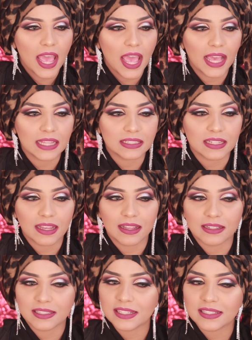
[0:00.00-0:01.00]

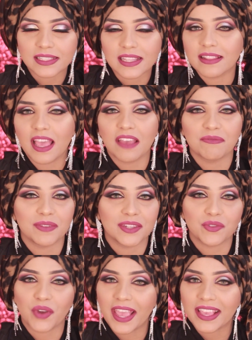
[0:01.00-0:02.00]
and since then I have been
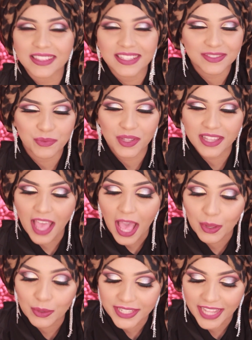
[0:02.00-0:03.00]
trying this one
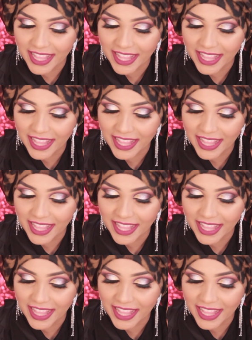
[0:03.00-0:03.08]
out